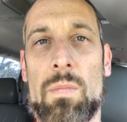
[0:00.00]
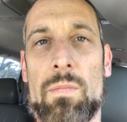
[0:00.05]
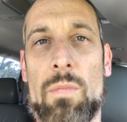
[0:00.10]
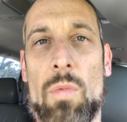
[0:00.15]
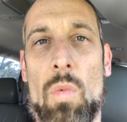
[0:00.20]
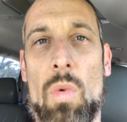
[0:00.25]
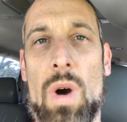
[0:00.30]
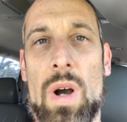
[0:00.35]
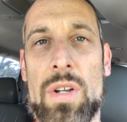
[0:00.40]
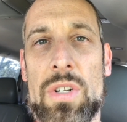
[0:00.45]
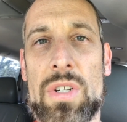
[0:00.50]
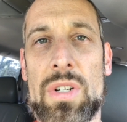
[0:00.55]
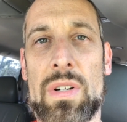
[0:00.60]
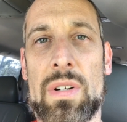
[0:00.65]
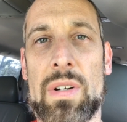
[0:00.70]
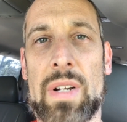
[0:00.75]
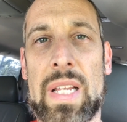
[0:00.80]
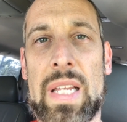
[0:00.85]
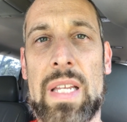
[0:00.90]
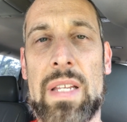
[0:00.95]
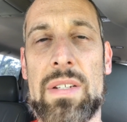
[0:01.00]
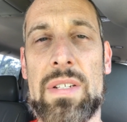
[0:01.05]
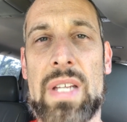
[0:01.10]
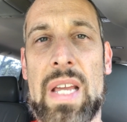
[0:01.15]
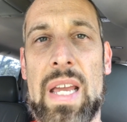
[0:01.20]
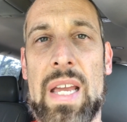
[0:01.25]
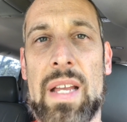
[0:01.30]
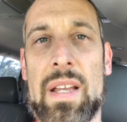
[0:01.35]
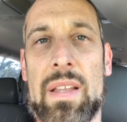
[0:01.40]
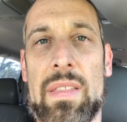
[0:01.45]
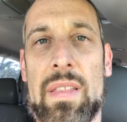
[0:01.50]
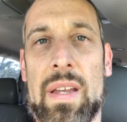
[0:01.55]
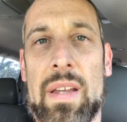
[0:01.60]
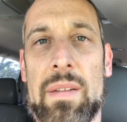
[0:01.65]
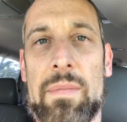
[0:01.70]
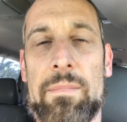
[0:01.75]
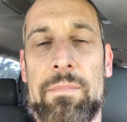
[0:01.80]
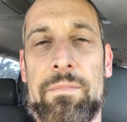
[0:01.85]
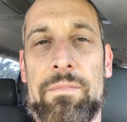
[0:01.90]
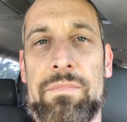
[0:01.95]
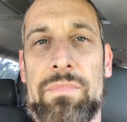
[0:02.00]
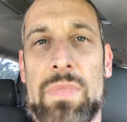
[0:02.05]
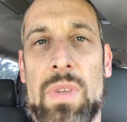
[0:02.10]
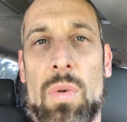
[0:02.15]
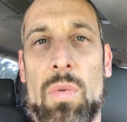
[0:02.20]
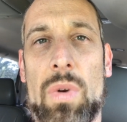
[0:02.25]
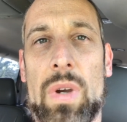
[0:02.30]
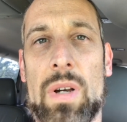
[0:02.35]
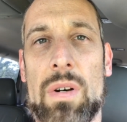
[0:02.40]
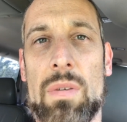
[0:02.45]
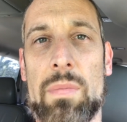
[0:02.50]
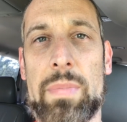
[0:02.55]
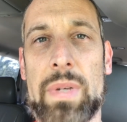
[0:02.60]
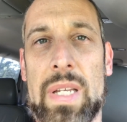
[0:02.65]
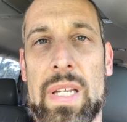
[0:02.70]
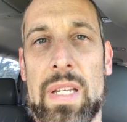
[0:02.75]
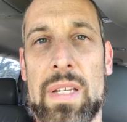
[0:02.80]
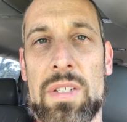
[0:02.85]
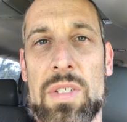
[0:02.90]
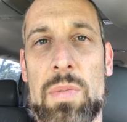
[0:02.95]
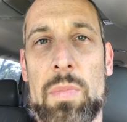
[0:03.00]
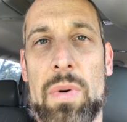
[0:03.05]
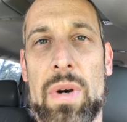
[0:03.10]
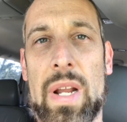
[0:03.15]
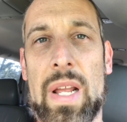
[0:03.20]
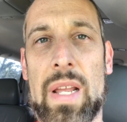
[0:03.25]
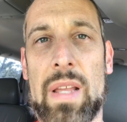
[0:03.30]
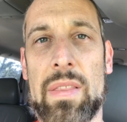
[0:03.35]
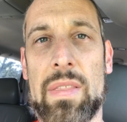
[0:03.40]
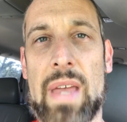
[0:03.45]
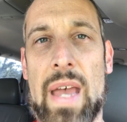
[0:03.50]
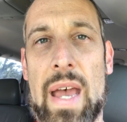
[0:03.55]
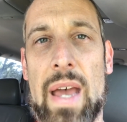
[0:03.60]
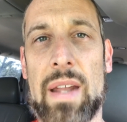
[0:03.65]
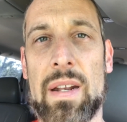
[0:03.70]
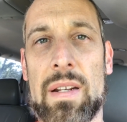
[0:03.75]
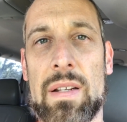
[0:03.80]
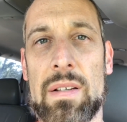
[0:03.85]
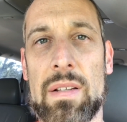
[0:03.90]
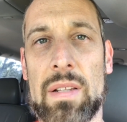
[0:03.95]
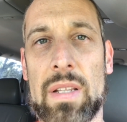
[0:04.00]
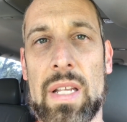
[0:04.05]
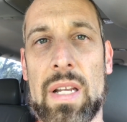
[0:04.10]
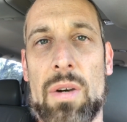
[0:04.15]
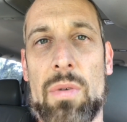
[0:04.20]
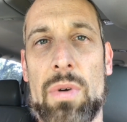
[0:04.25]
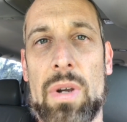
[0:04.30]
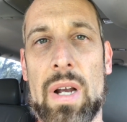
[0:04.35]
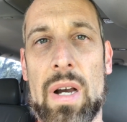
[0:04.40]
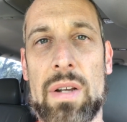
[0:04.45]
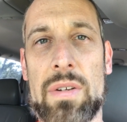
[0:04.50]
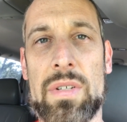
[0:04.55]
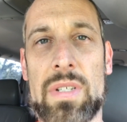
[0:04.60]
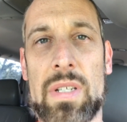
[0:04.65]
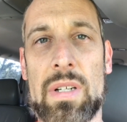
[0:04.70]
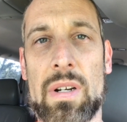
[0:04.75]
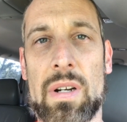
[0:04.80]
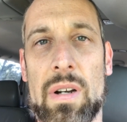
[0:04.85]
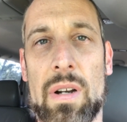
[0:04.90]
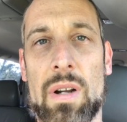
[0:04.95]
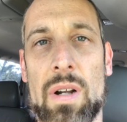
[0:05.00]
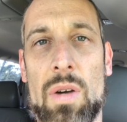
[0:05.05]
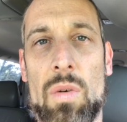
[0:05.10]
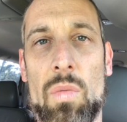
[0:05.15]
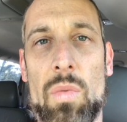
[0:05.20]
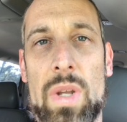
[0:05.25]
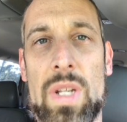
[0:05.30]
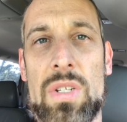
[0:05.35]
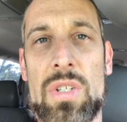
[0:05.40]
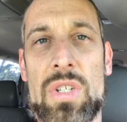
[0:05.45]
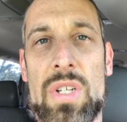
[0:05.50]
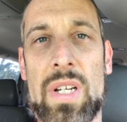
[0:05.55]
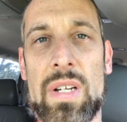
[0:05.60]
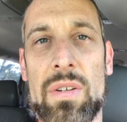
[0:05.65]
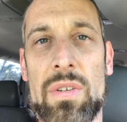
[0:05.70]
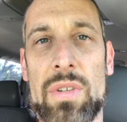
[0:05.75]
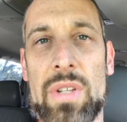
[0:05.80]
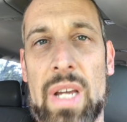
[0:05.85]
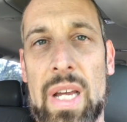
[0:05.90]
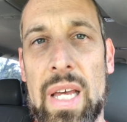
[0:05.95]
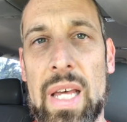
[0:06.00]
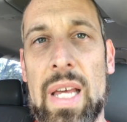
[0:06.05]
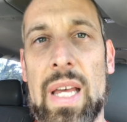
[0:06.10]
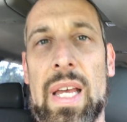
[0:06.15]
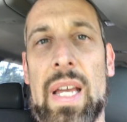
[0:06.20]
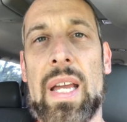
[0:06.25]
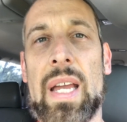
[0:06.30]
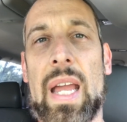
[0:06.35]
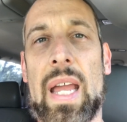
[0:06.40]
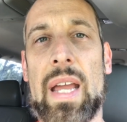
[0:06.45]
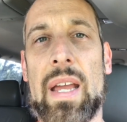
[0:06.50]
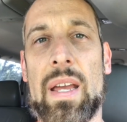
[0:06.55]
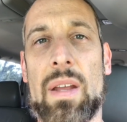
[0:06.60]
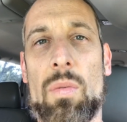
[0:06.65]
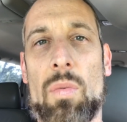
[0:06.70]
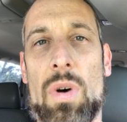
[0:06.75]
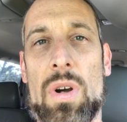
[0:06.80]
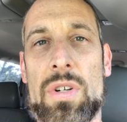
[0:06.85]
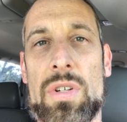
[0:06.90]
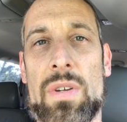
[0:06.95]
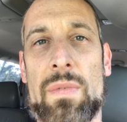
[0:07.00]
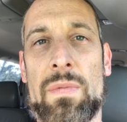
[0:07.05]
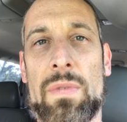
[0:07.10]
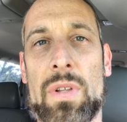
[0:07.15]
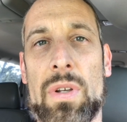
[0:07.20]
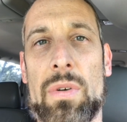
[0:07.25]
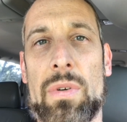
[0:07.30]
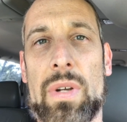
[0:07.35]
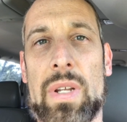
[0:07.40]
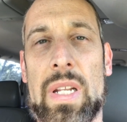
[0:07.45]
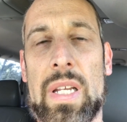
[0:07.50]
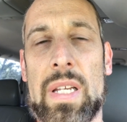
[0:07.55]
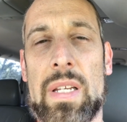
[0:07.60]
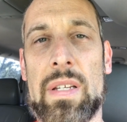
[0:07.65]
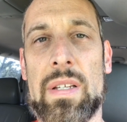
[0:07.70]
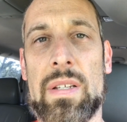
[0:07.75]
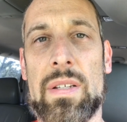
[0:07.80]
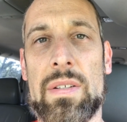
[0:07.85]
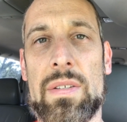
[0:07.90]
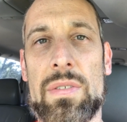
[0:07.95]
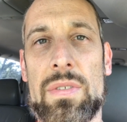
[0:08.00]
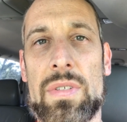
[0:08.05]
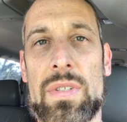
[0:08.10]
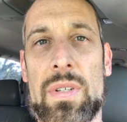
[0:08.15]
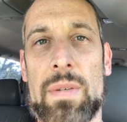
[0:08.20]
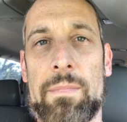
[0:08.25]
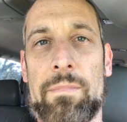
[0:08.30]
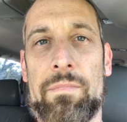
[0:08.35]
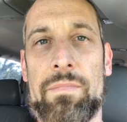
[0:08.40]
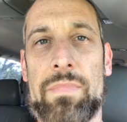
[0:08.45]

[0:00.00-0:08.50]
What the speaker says: washer intake that will be spraying that liquid onto your windshield. And washer fluid is